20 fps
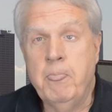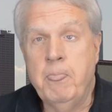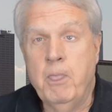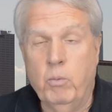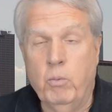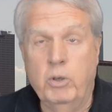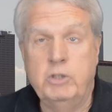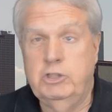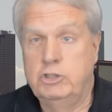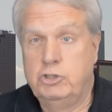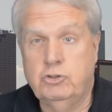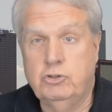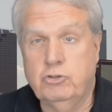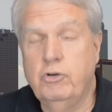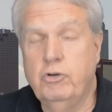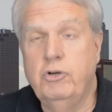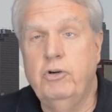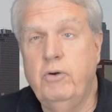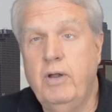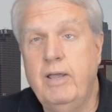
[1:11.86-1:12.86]
which is
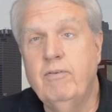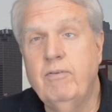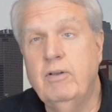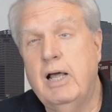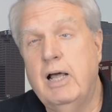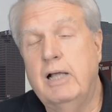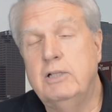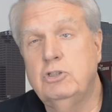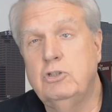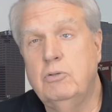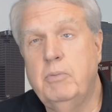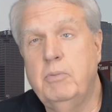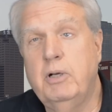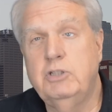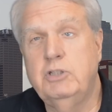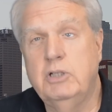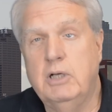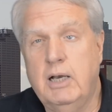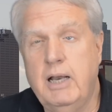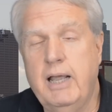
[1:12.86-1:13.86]
true, even not so
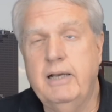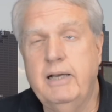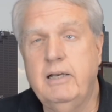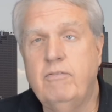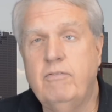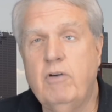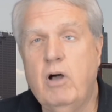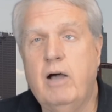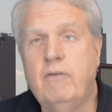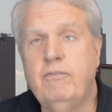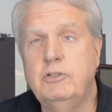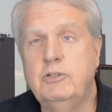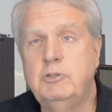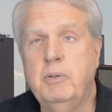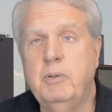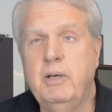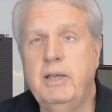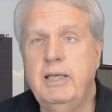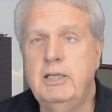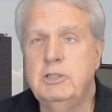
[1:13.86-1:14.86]
much in elective office,
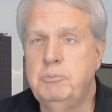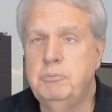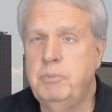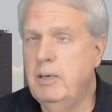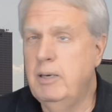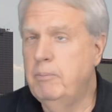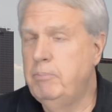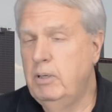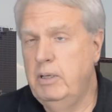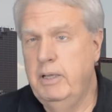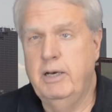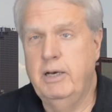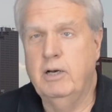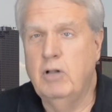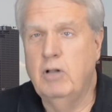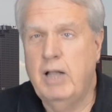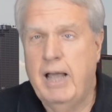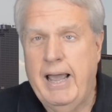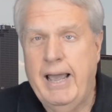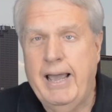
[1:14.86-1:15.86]
but he's been a
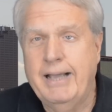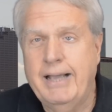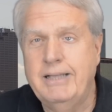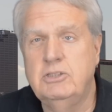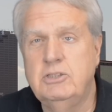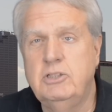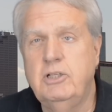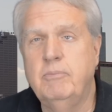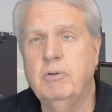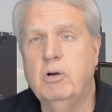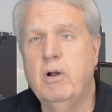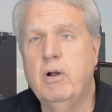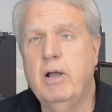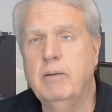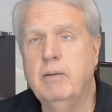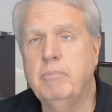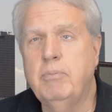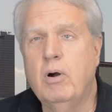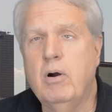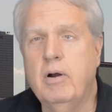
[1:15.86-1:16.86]
political hack, as the
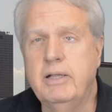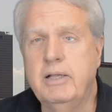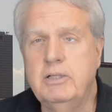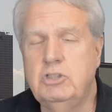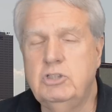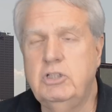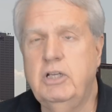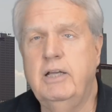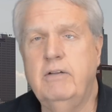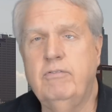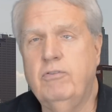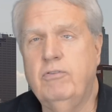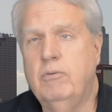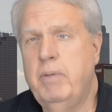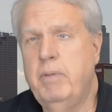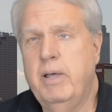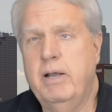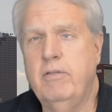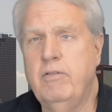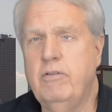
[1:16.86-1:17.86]
Democratic Party has said, for
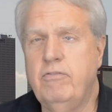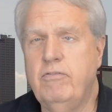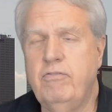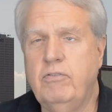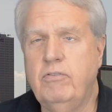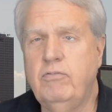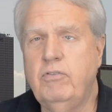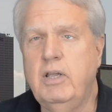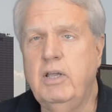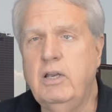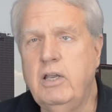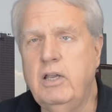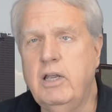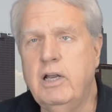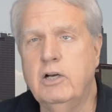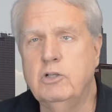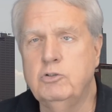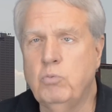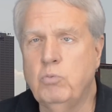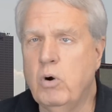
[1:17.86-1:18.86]
better than 15
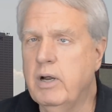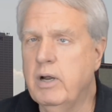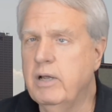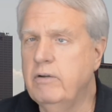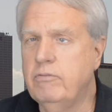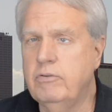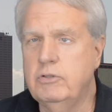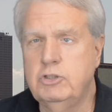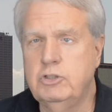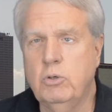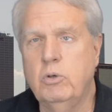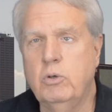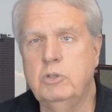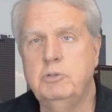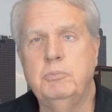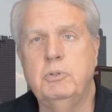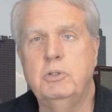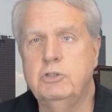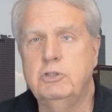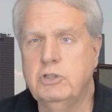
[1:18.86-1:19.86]
years, working for
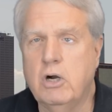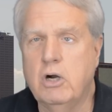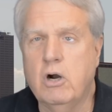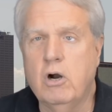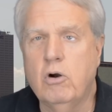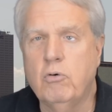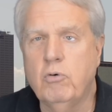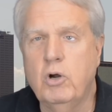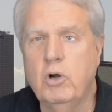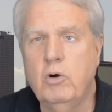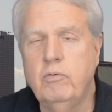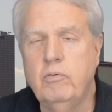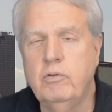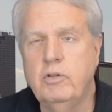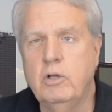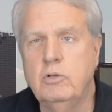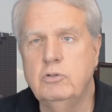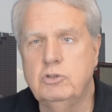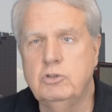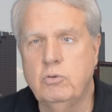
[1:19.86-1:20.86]
George Bush, Karl Rove,
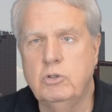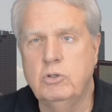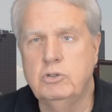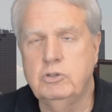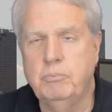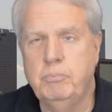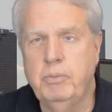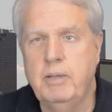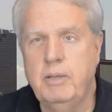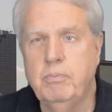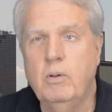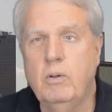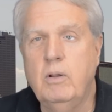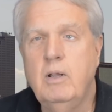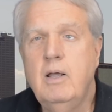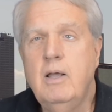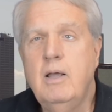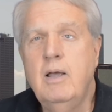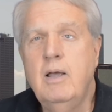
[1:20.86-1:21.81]
and those sorts of people.